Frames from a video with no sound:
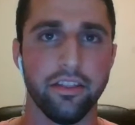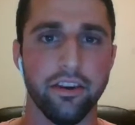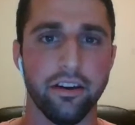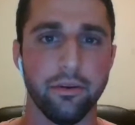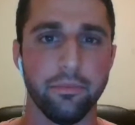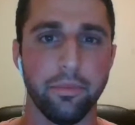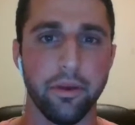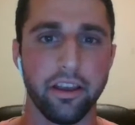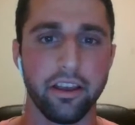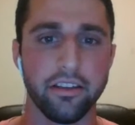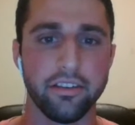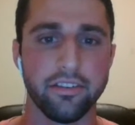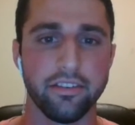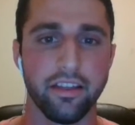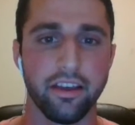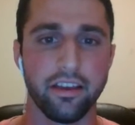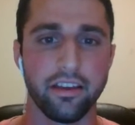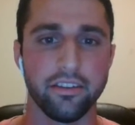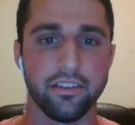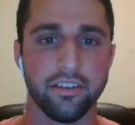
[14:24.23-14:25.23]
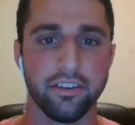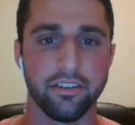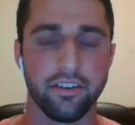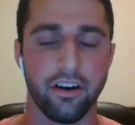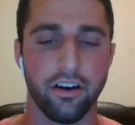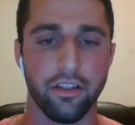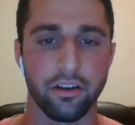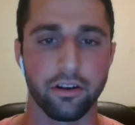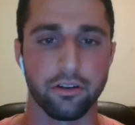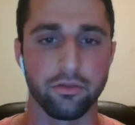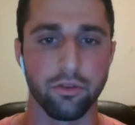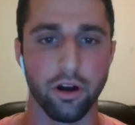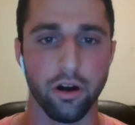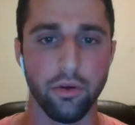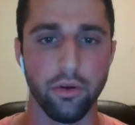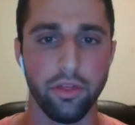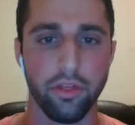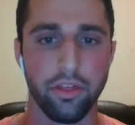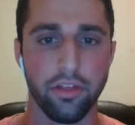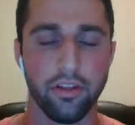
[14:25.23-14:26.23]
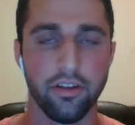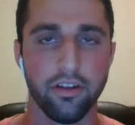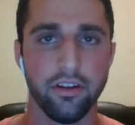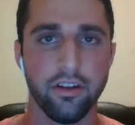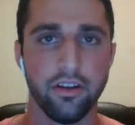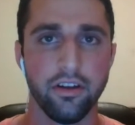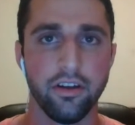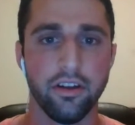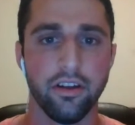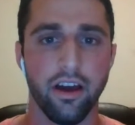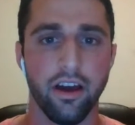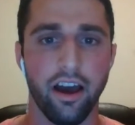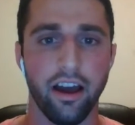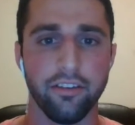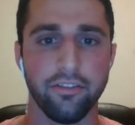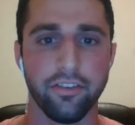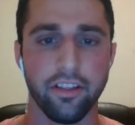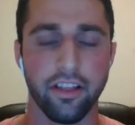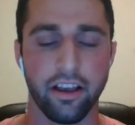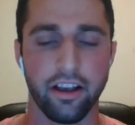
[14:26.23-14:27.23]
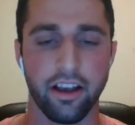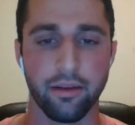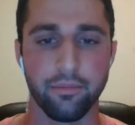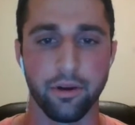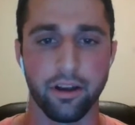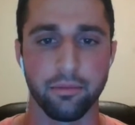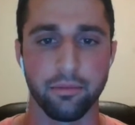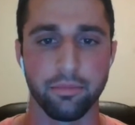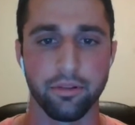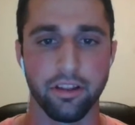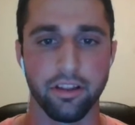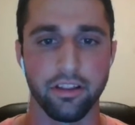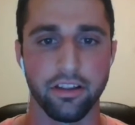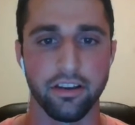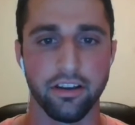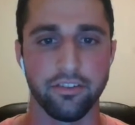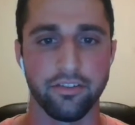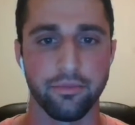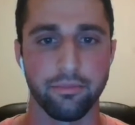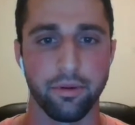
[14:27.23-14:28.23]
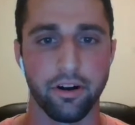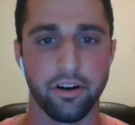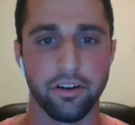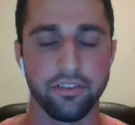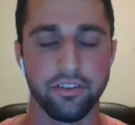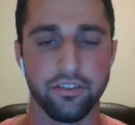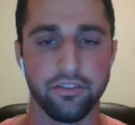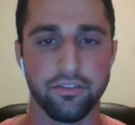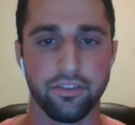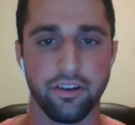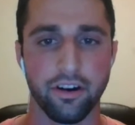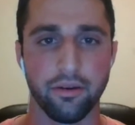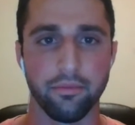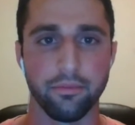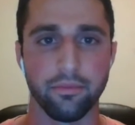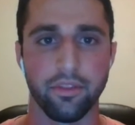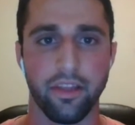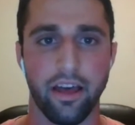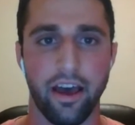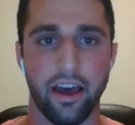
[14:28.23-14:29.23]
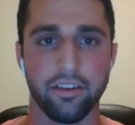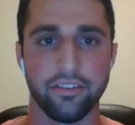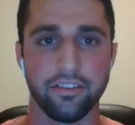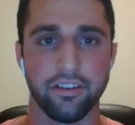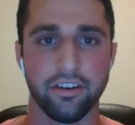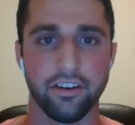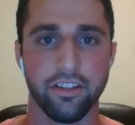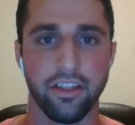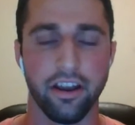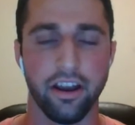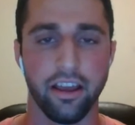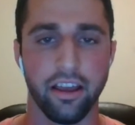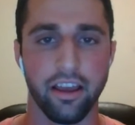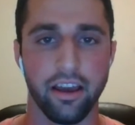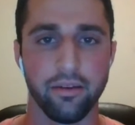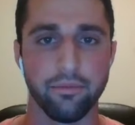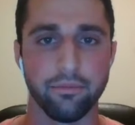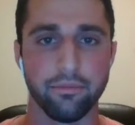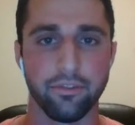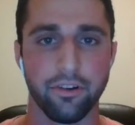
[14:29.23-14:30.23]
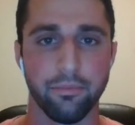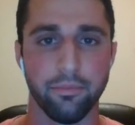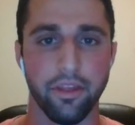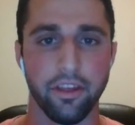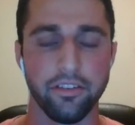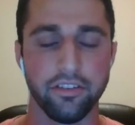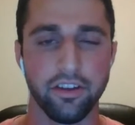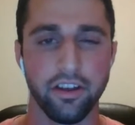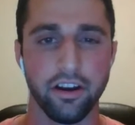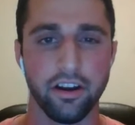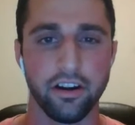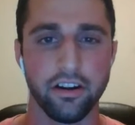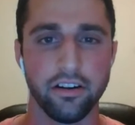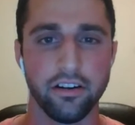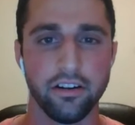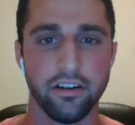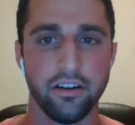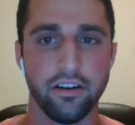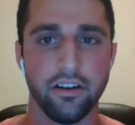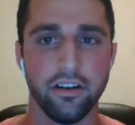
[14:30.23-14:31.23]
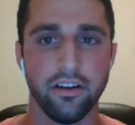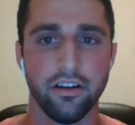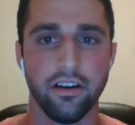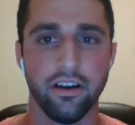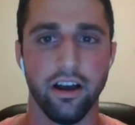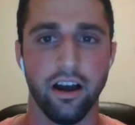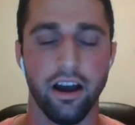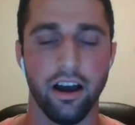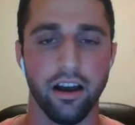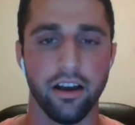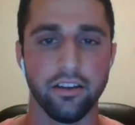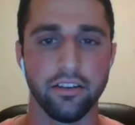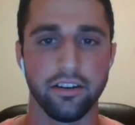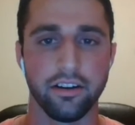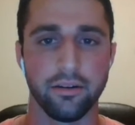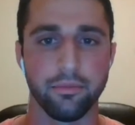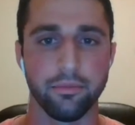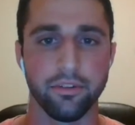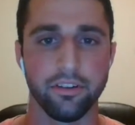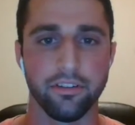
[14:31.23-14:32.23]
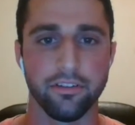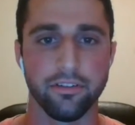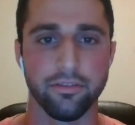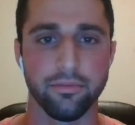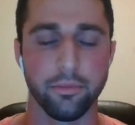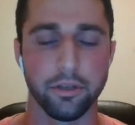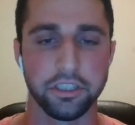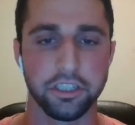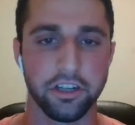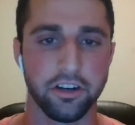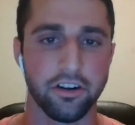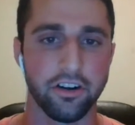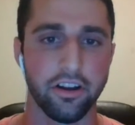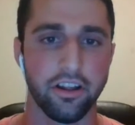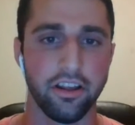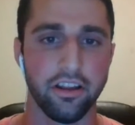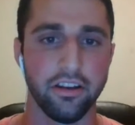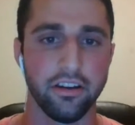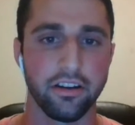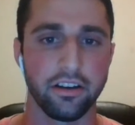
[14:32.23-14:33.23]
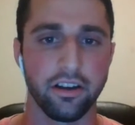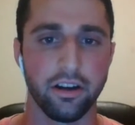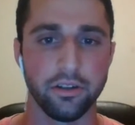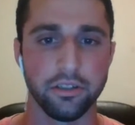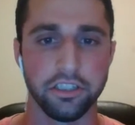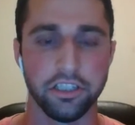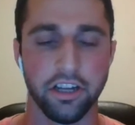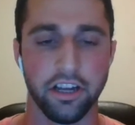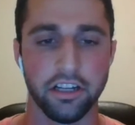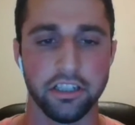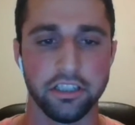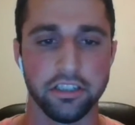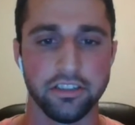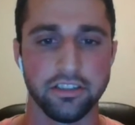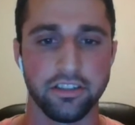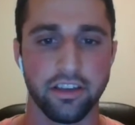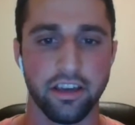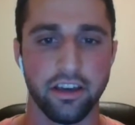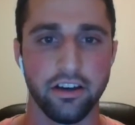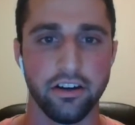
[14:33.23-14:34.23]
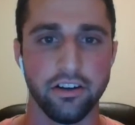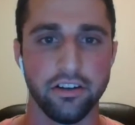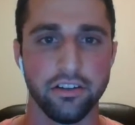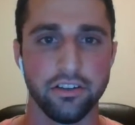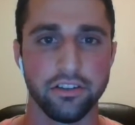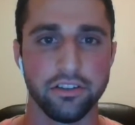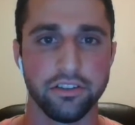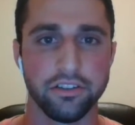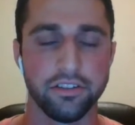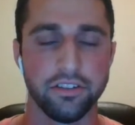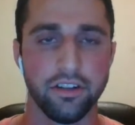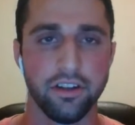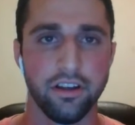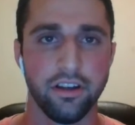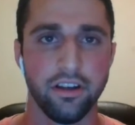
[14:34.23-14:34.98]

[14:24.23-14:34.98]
the biggest thing is just all the growth. I feel like I'm a completely different person from last year than I am from this year, in terms of maturity, negotiation skills,